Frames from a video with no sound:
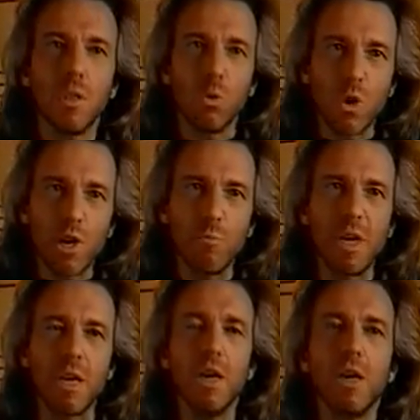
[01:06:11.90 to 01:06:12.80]
that we have
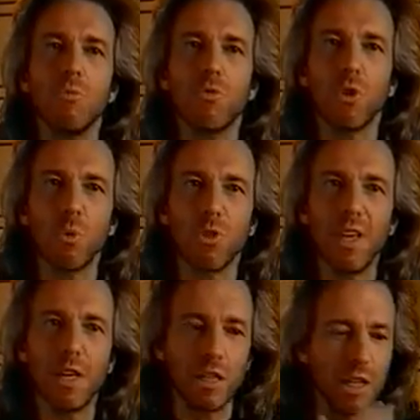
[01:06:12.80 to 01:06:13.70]
become from
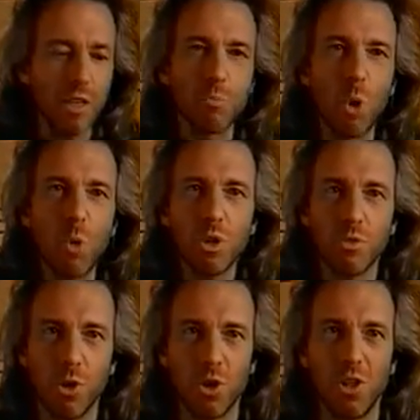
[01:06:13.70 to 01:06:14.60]
within in each moment
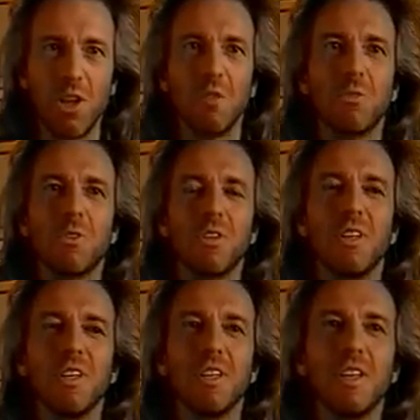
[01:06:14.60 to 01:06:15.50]
of our lives
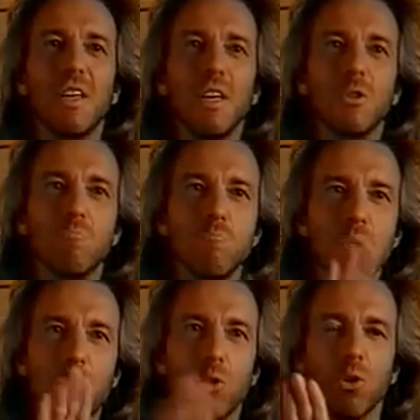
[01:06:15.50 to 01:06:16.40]
is
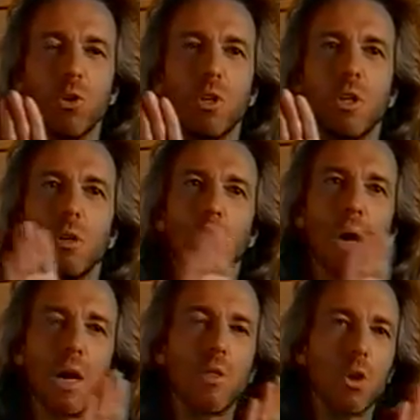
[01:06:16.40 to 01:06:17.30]
mirrored
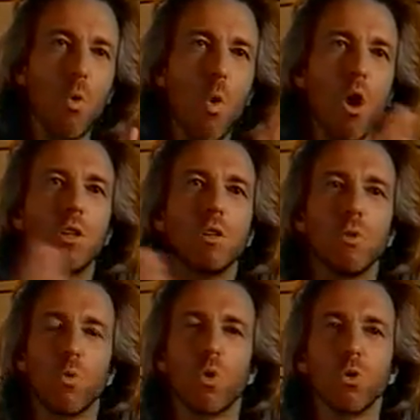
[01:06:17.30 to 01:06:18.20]
by the quality
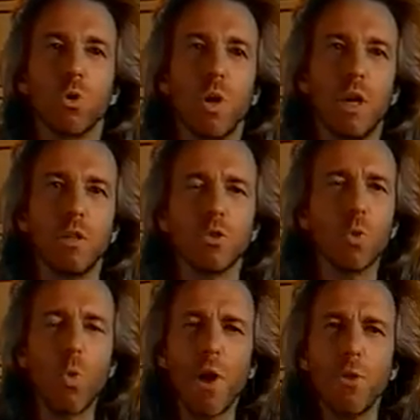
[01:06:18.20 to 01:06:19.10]
of the world around us,
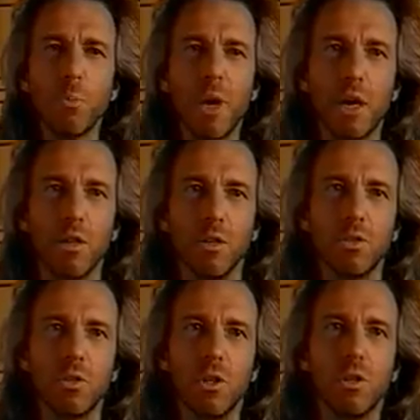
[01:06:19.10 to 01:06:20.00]
the weather
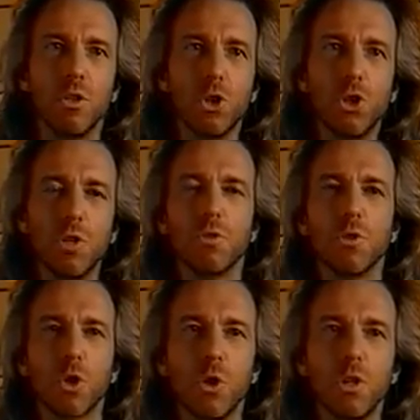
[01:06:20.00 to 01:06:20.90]
patterns, the shifts
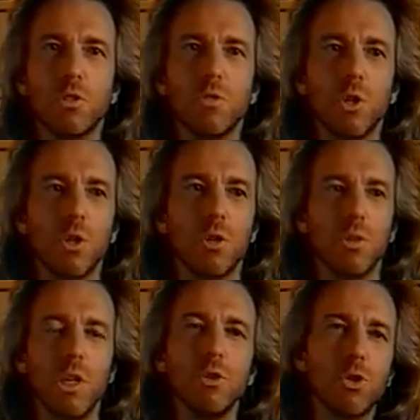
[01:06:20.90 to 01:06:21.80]
of the crust of the
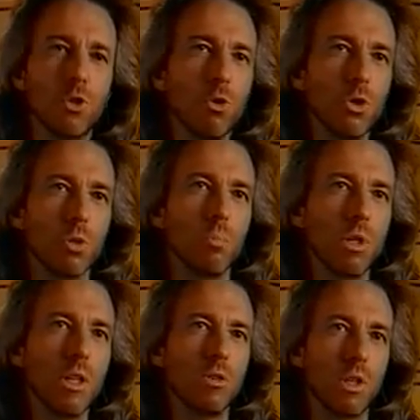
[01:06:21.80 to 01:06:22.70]
earth, even social and
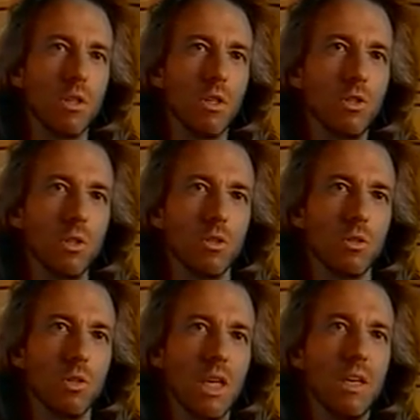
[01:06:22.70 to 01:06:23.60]
political
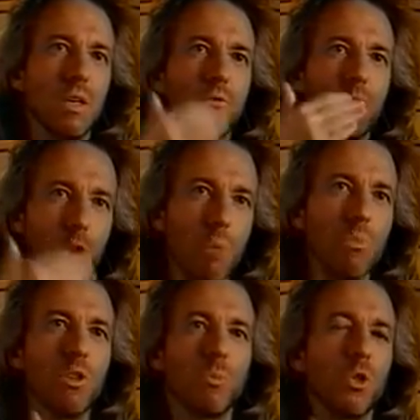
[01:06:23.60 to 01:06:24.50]
conditions.
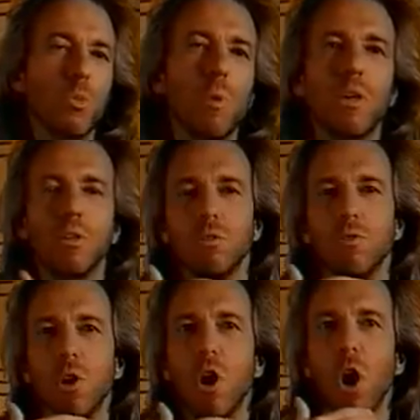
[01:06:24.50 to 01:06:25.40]
From this
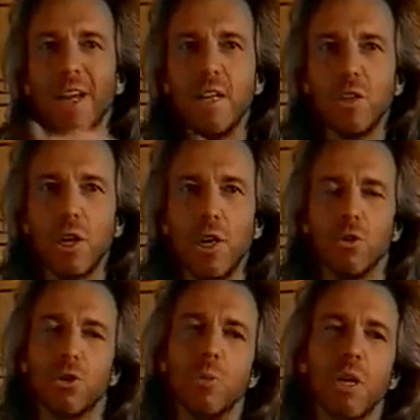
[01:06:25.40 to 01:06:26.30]
perspective are
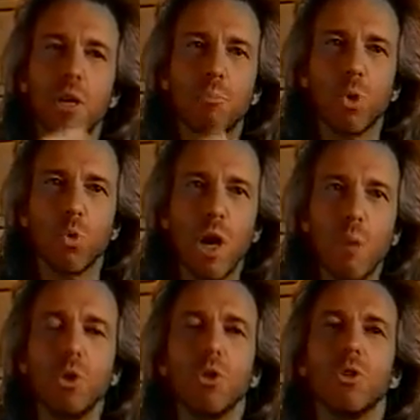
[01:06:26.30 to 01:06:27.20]
indicators. They become
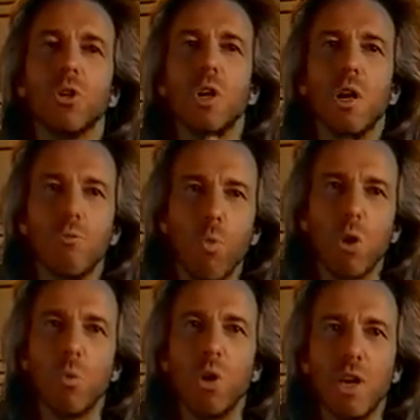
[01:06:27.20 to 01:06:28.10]
barometers of
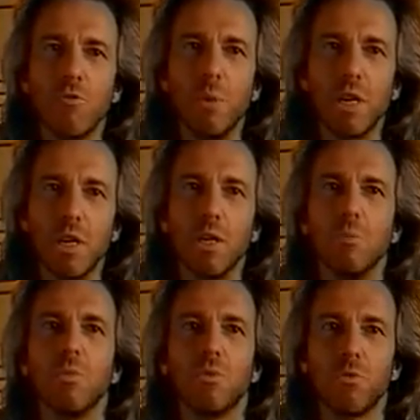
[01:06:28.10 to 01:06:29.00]
what we have
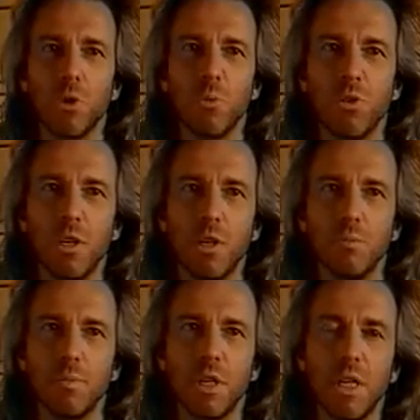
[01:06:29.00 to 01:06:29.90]
become from
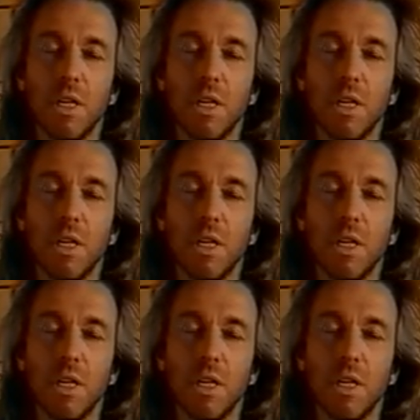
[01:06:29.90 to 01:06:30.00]
within.